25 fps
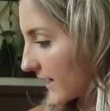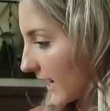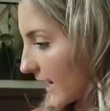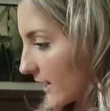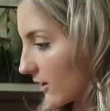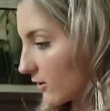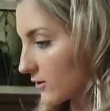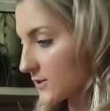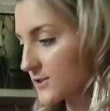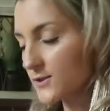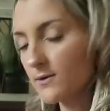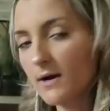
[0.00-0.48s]
I
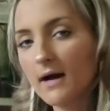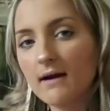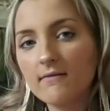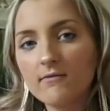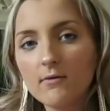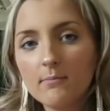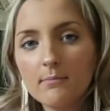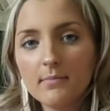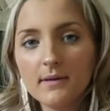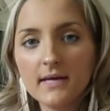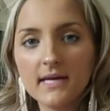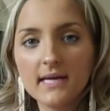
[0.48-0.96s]
also have
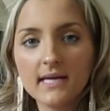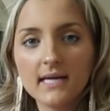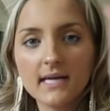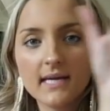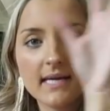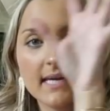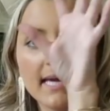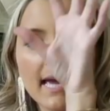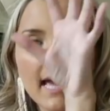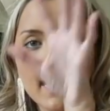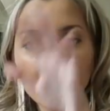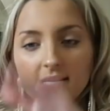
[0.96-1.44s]
a
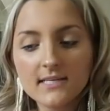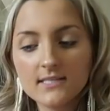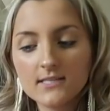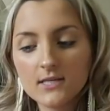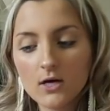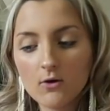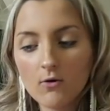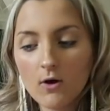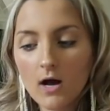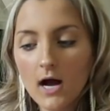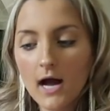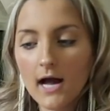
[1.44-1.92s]
big Kent,
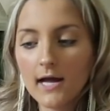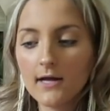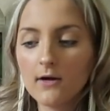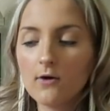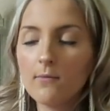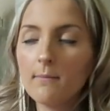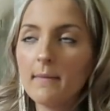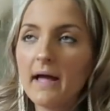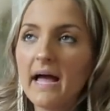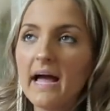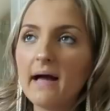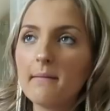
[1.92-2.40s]
Ohio
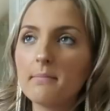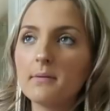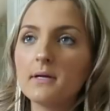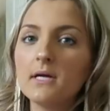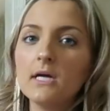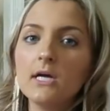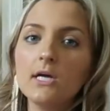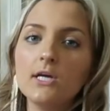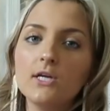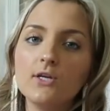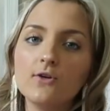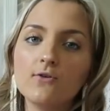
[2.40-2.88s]
map.
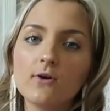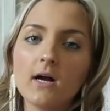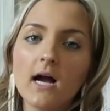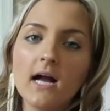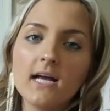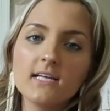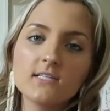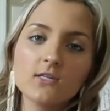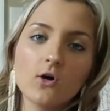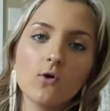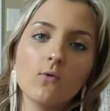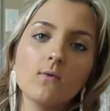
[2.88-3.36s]
You
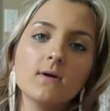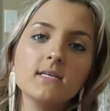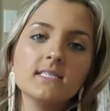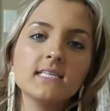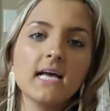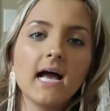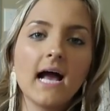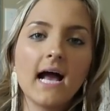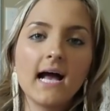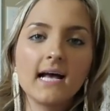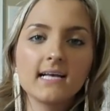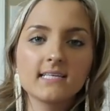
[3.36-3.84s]
guys always
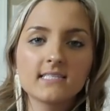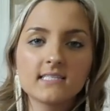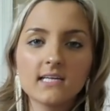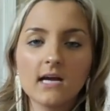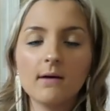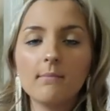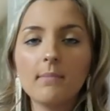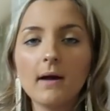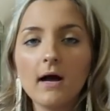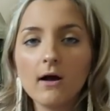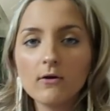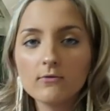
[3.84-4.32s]
ask
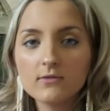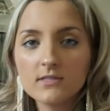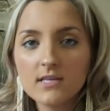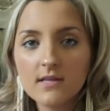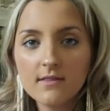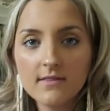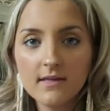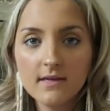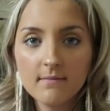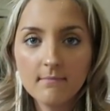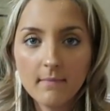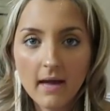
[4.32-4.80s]
about
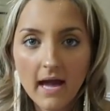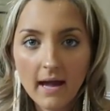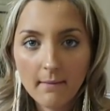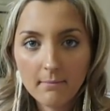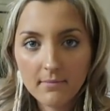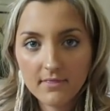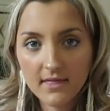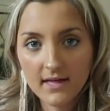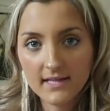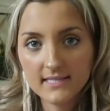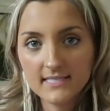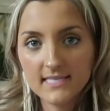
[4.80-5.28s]
the
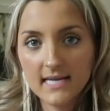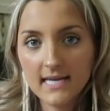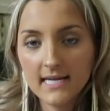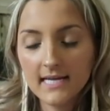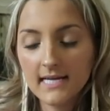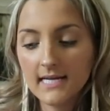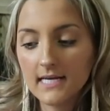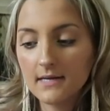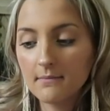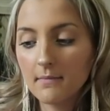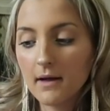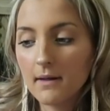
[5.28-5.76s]
map that's
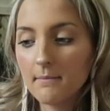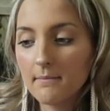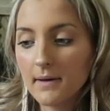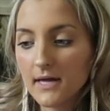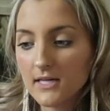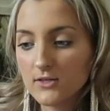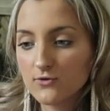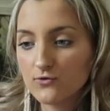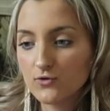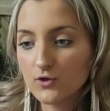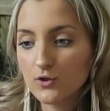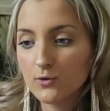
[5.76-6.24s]
hanging in my
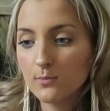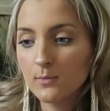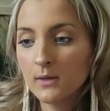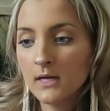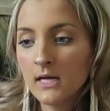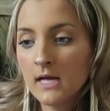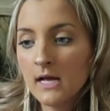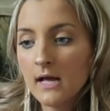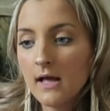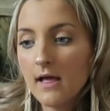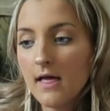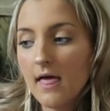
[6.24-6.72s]
bedroom,
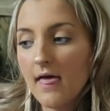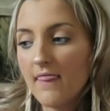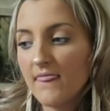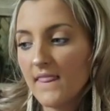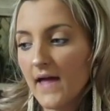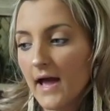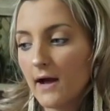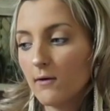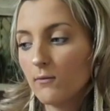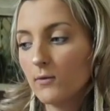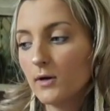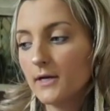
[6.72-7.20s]
and
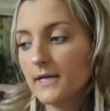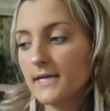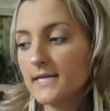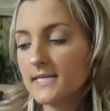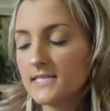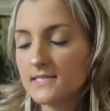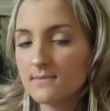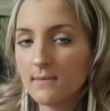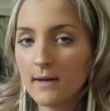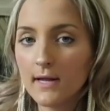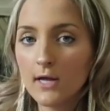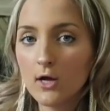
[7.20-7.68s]
that one
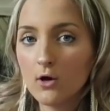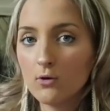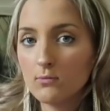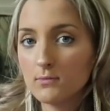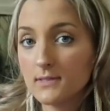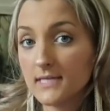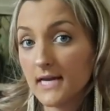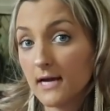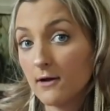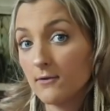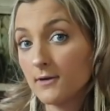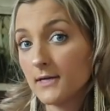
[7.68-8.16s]
is my
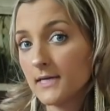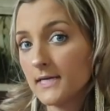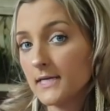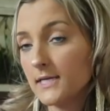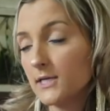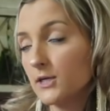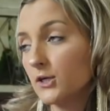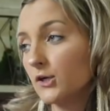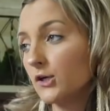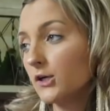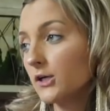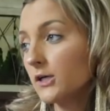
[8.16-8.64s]
hometown
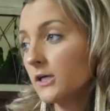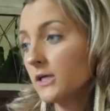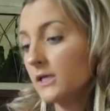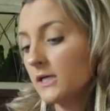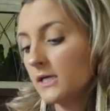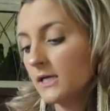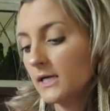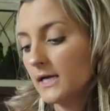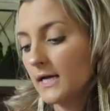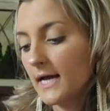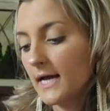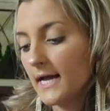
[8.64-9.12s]
here.
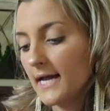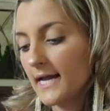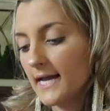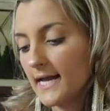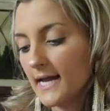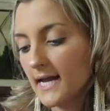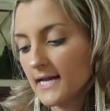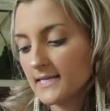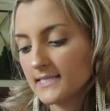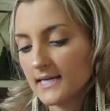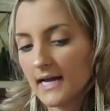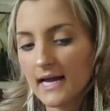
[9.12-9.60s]

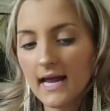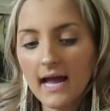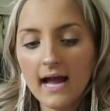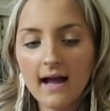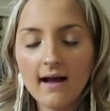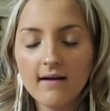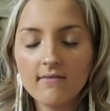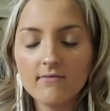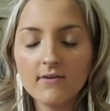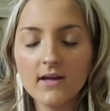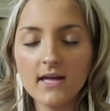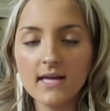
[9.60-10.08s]
And I
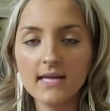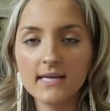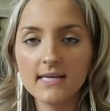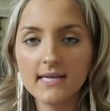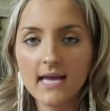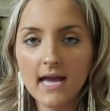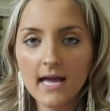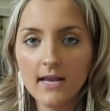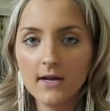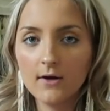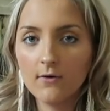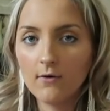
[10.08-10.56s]
have a
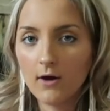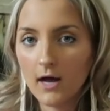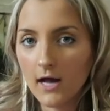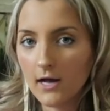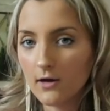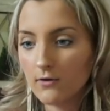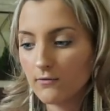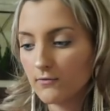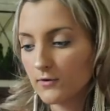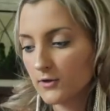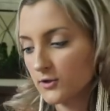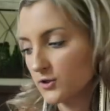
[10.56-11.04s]
Kent,
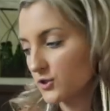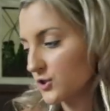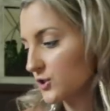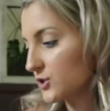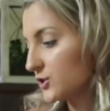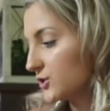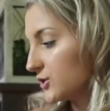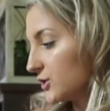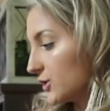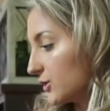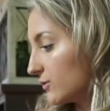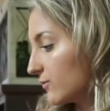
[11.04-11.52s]
Ohio version
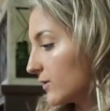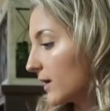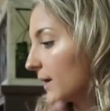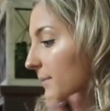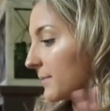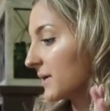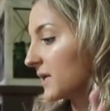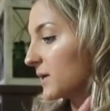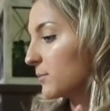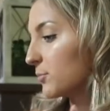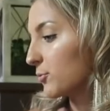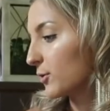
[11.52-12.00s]
too, and
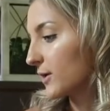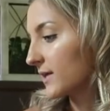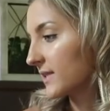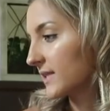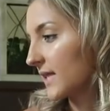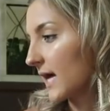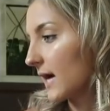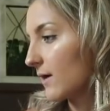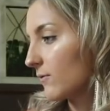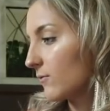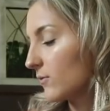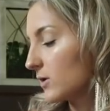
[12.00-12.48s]
I'm gonna bring
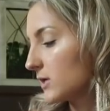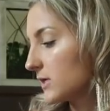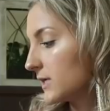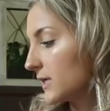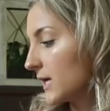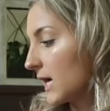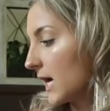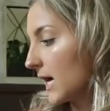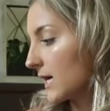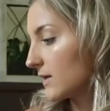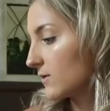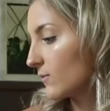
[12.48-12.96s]
that one
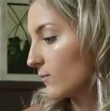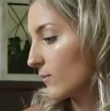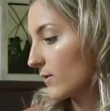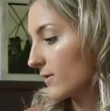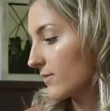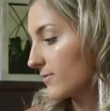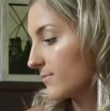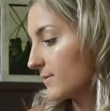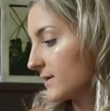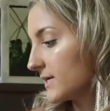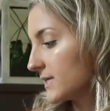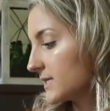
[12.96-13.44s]

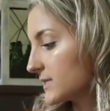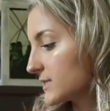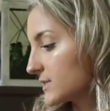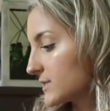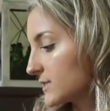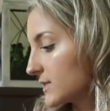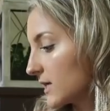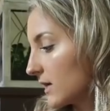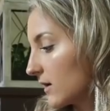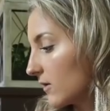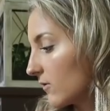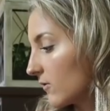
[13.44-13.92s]
with me,
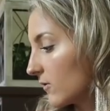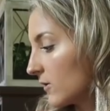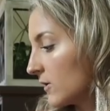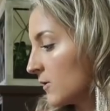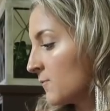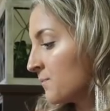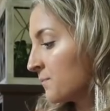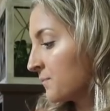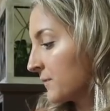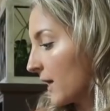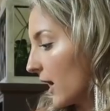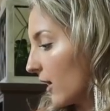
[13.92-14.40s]
so
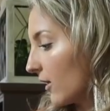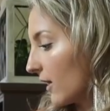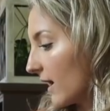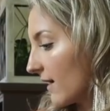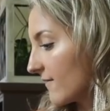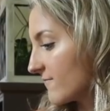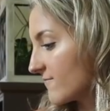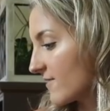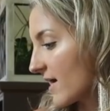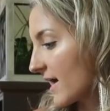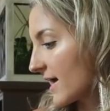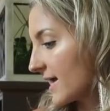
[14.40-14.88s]
I'll
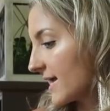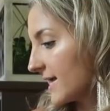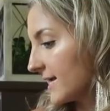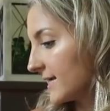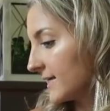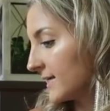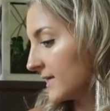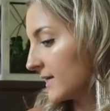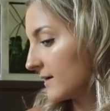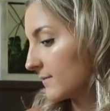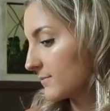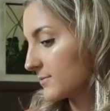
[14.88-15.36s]
have that
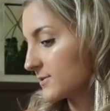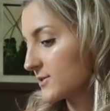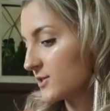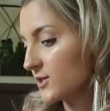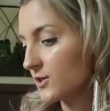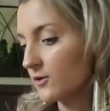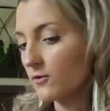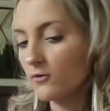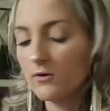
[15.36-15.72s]
hanging up too.